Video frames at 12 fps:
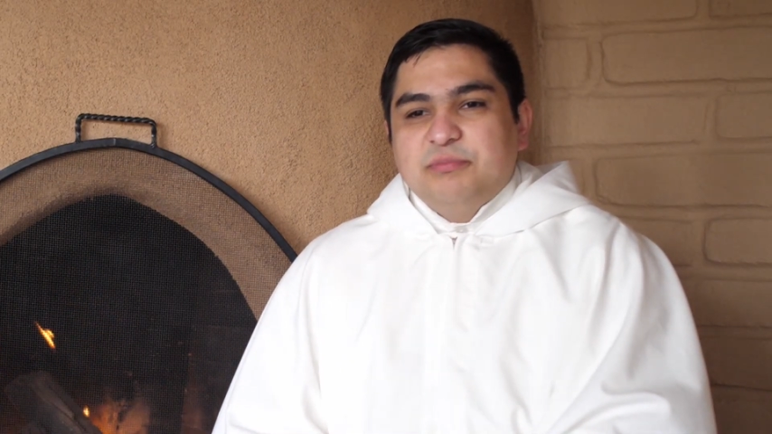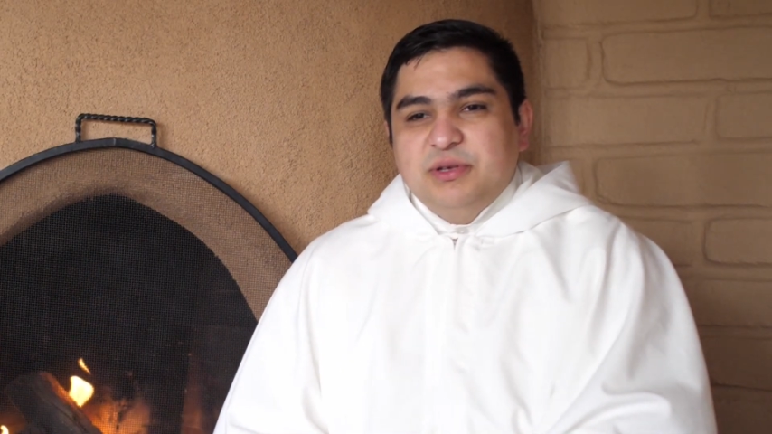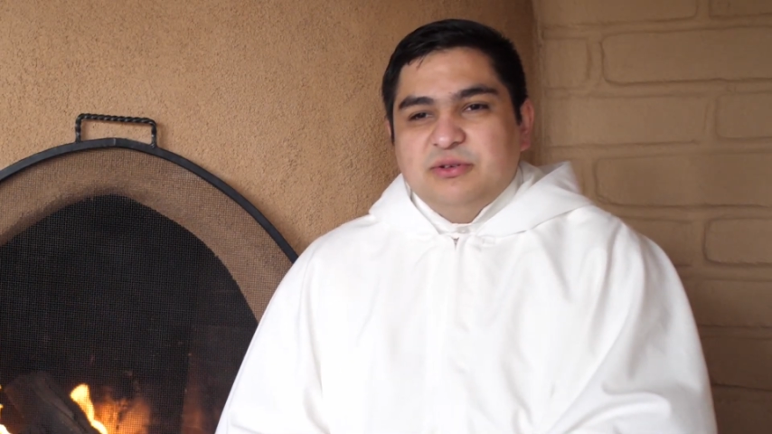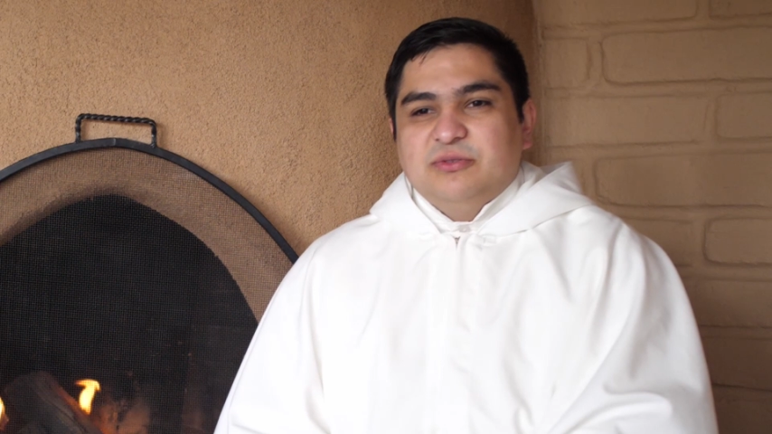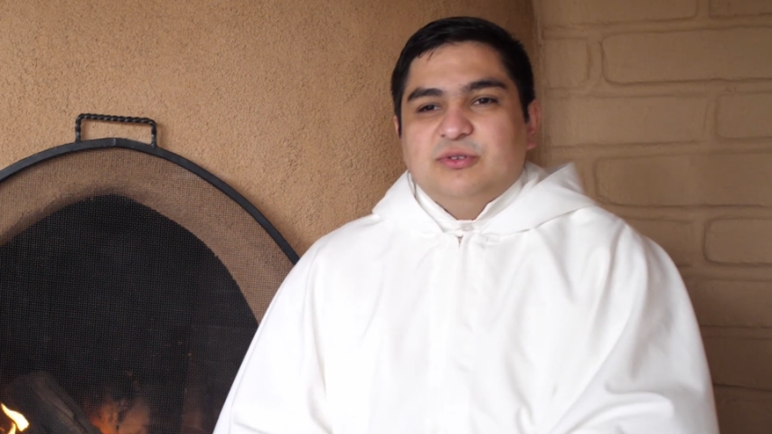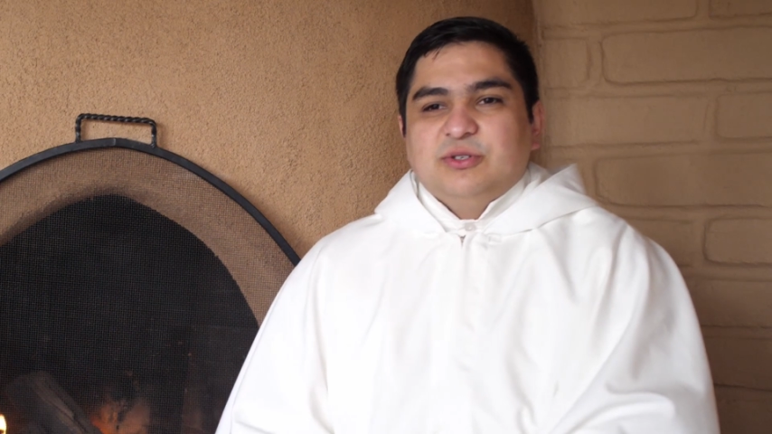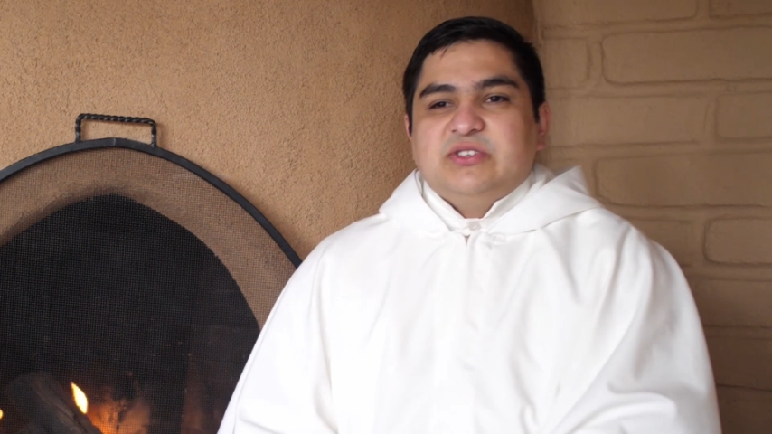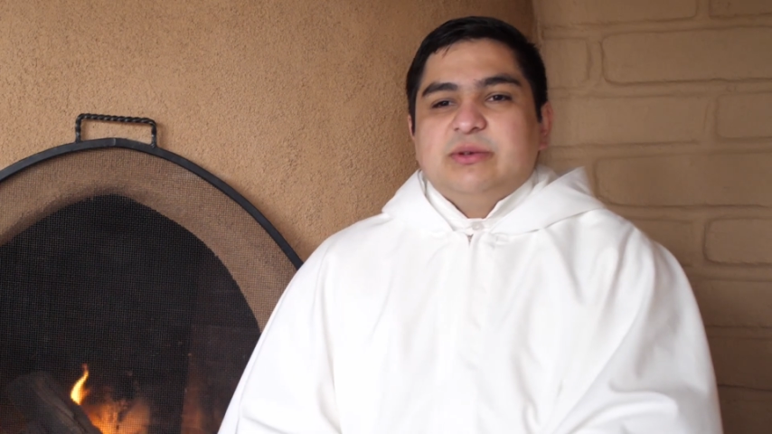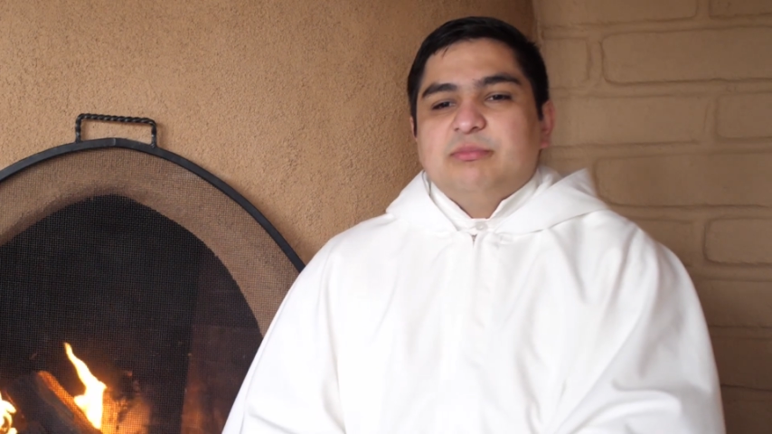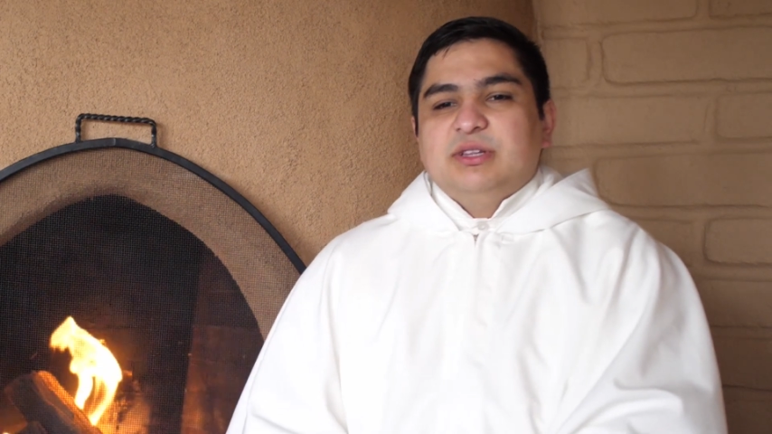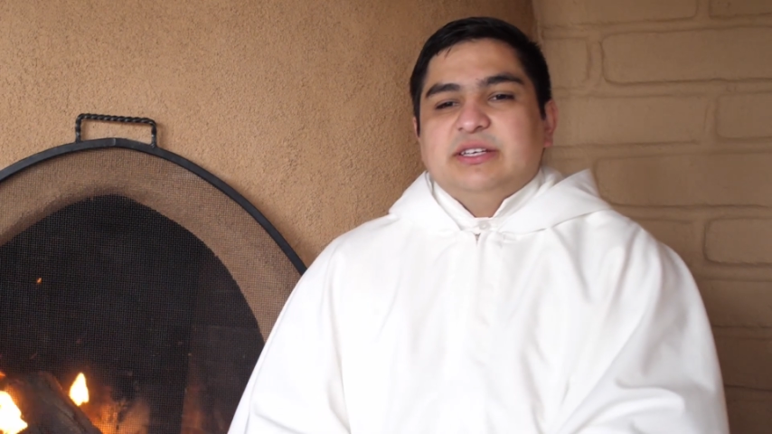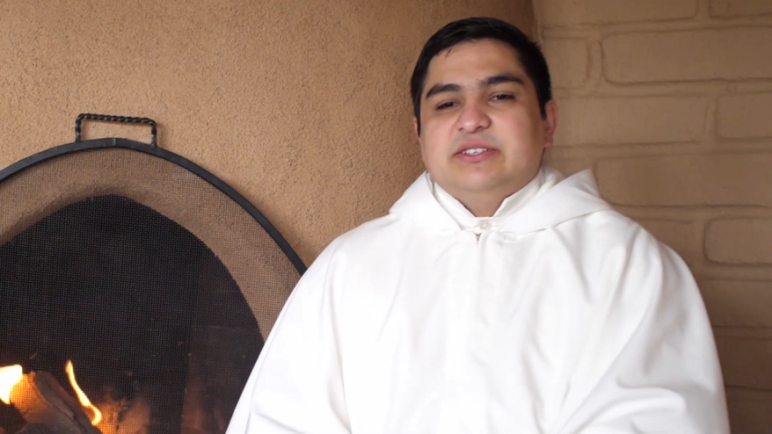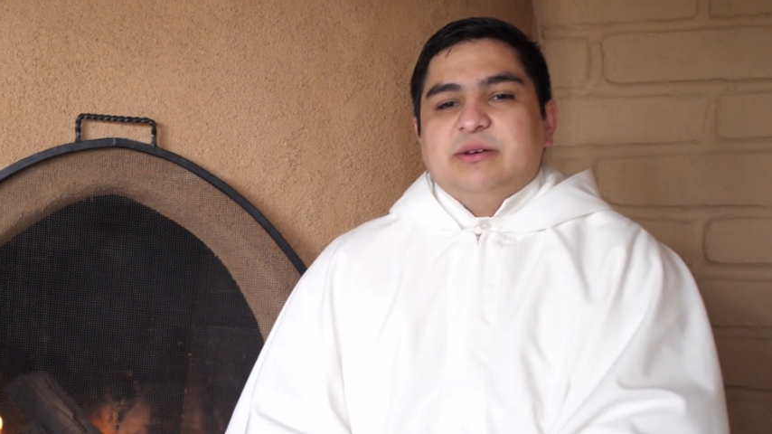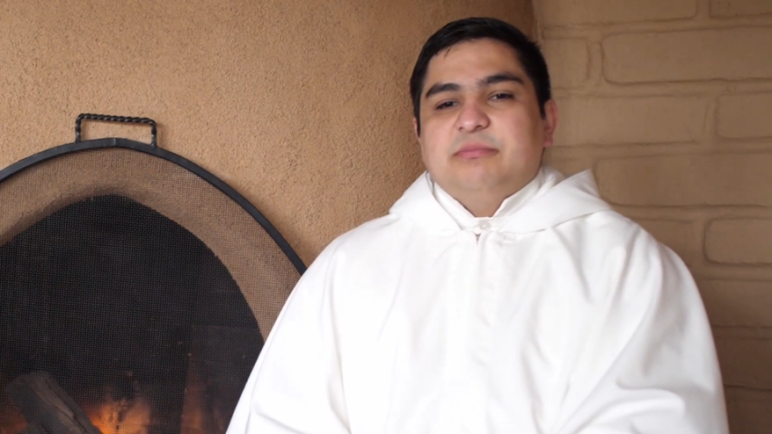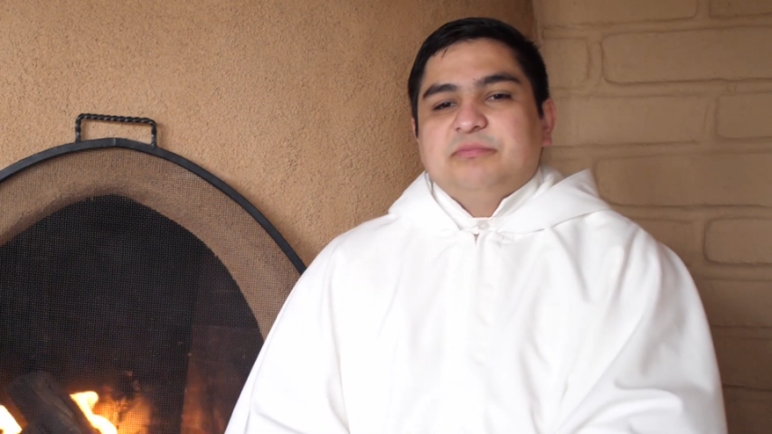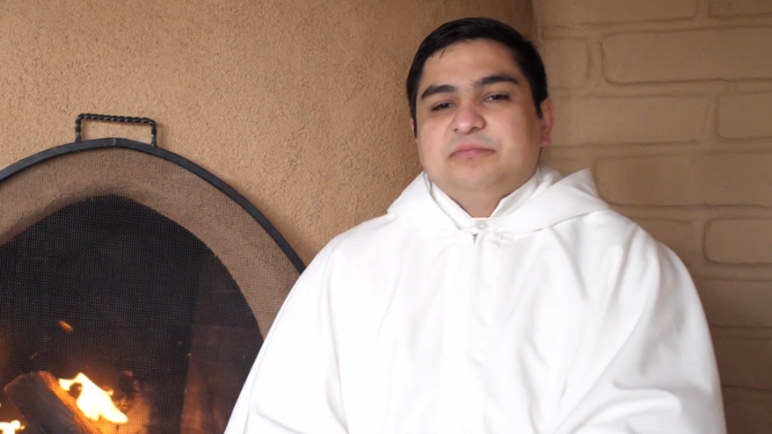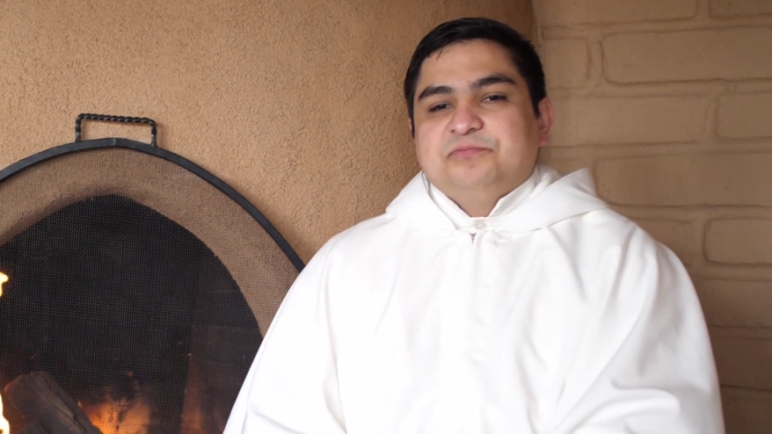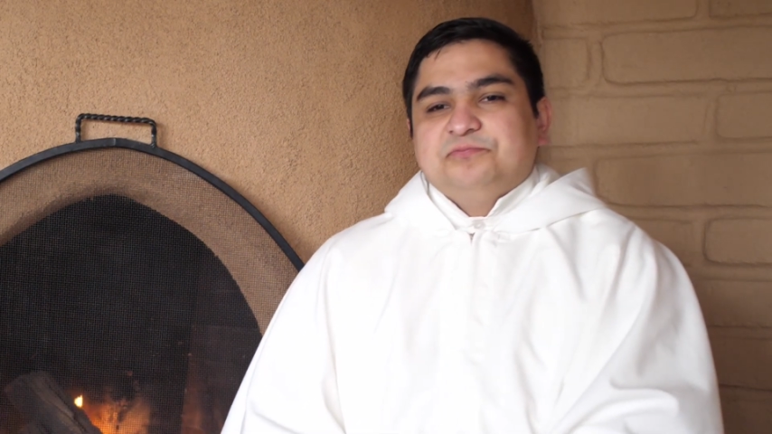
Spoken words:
beautiful symbolism.